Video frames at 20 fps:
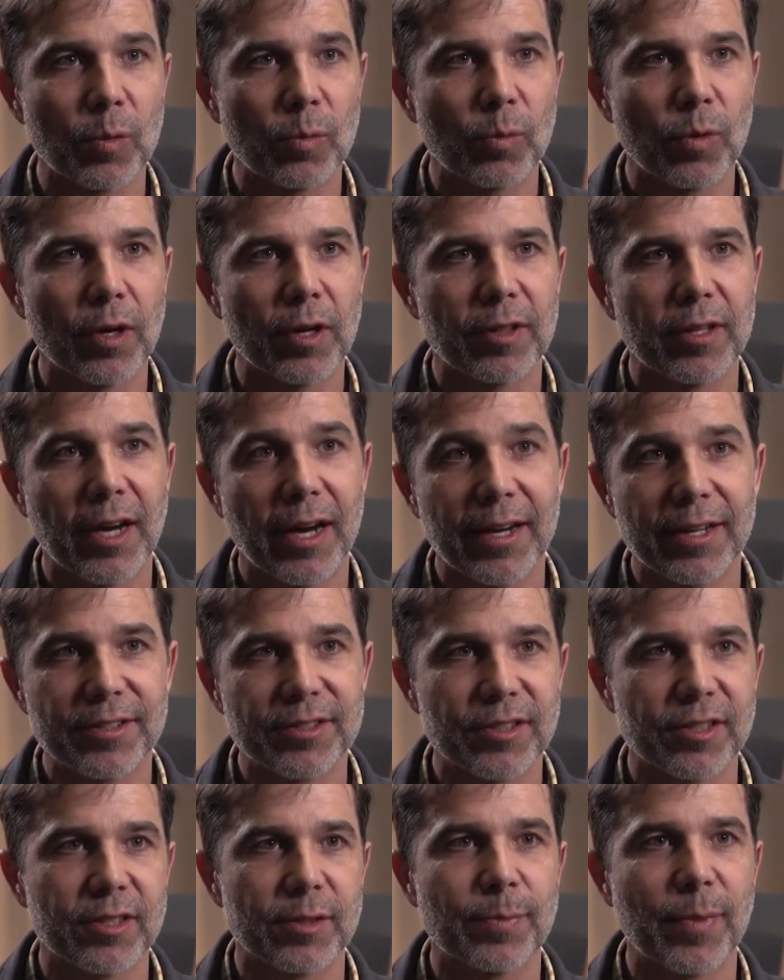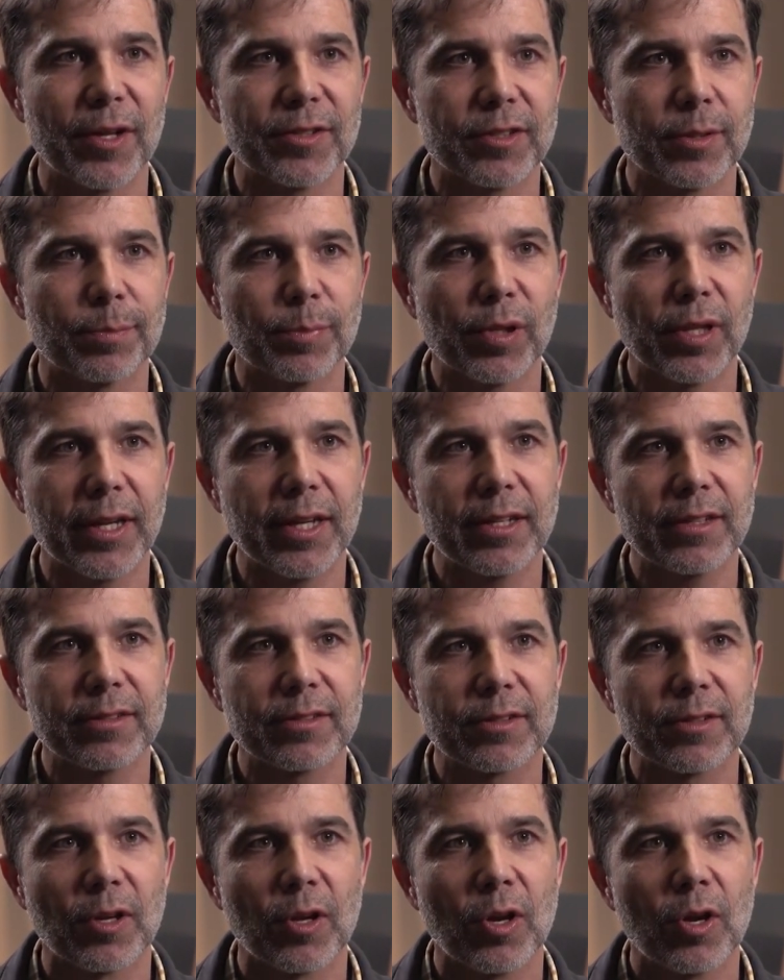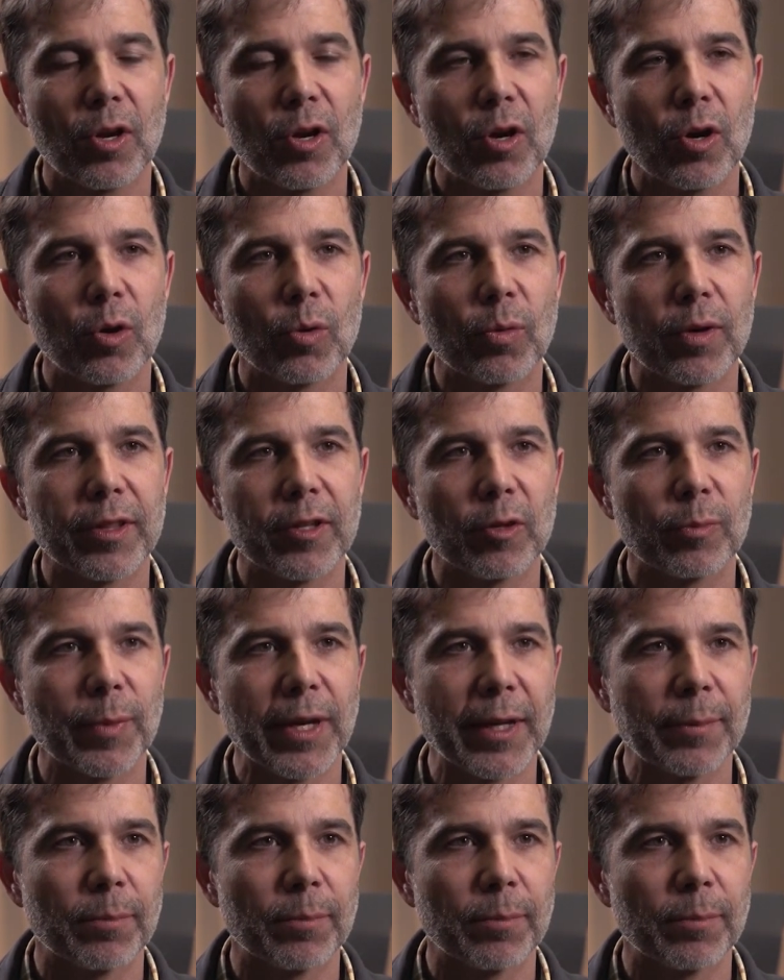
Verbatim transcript: where the ice just melts in place or whether it may